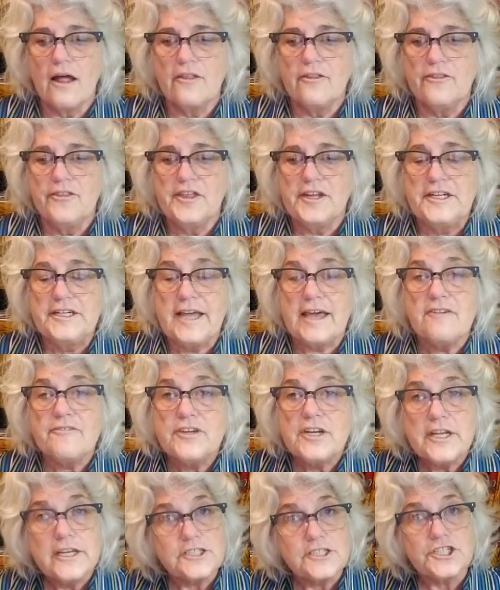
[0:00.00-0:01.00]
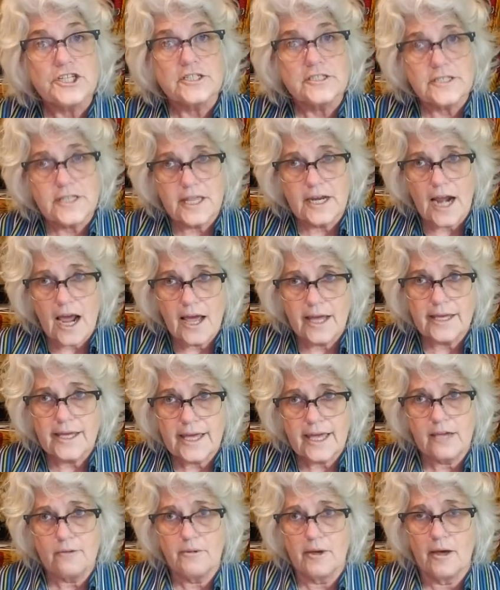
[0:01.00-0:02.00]
The definitions that I
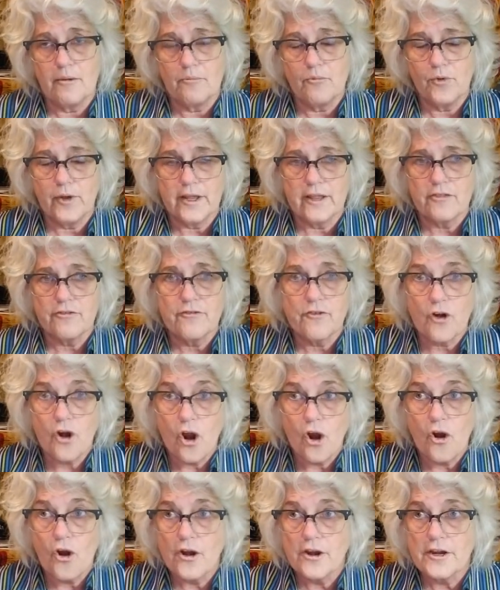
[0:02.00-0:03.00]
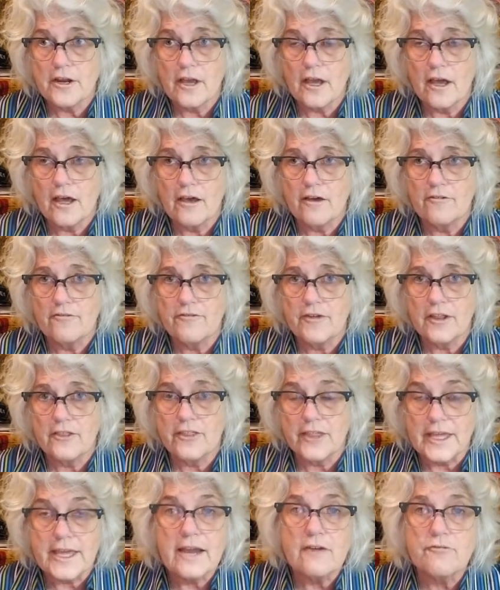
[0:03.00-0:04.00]
came up with for art of
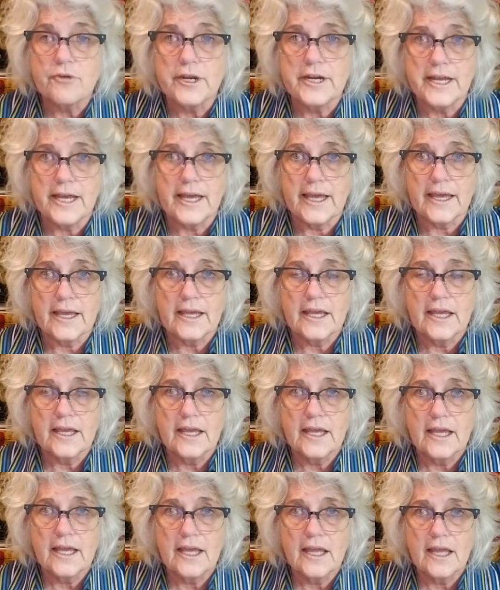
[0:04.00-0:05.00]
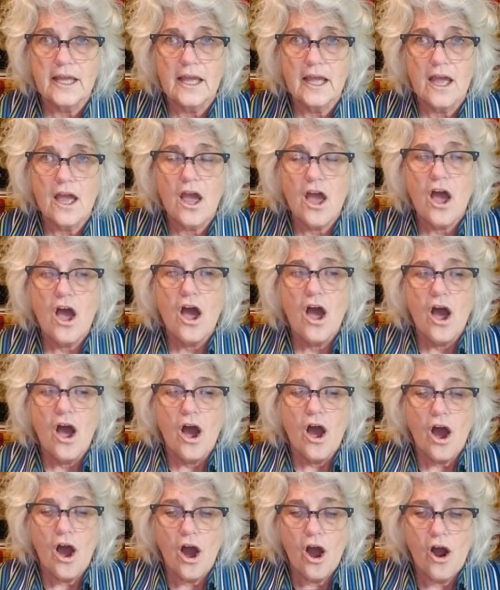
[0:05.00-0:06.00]
the everyday
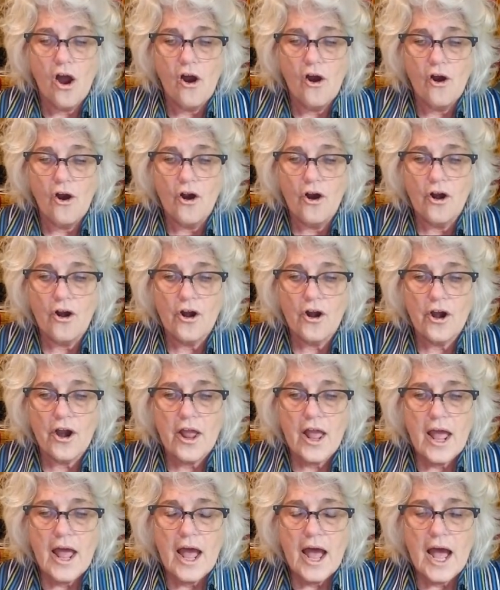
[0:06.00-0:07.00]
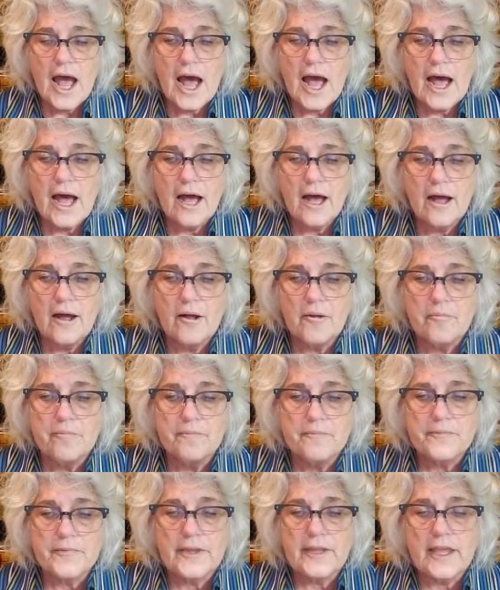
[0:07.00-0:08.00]
are
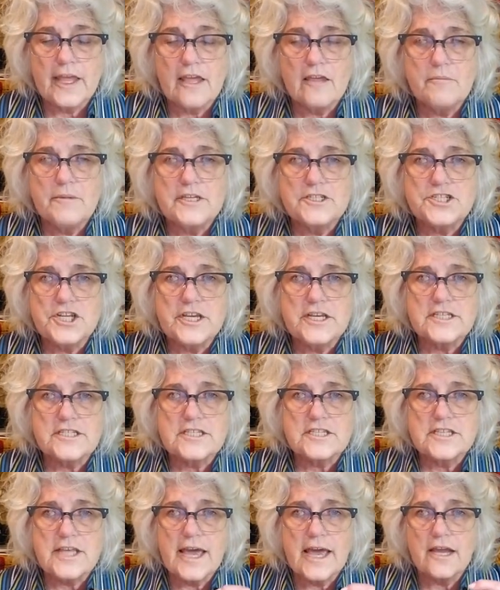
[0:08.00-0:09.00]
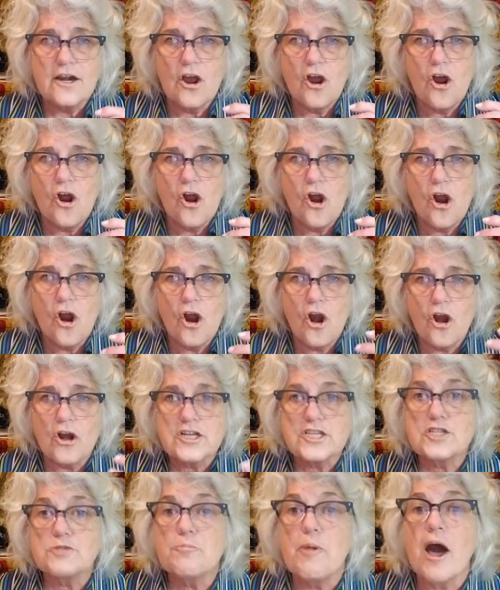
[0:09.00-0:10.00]
images that are
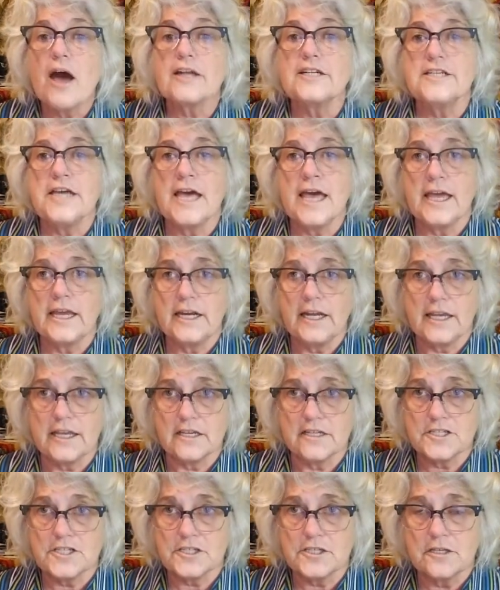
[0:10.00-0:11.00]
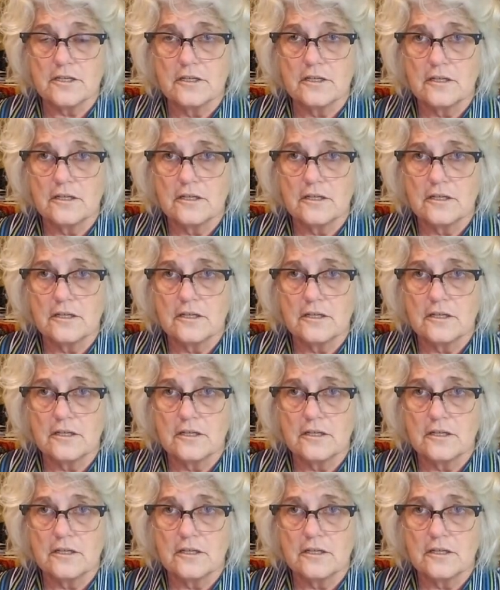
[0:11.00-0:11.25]
spontaneous.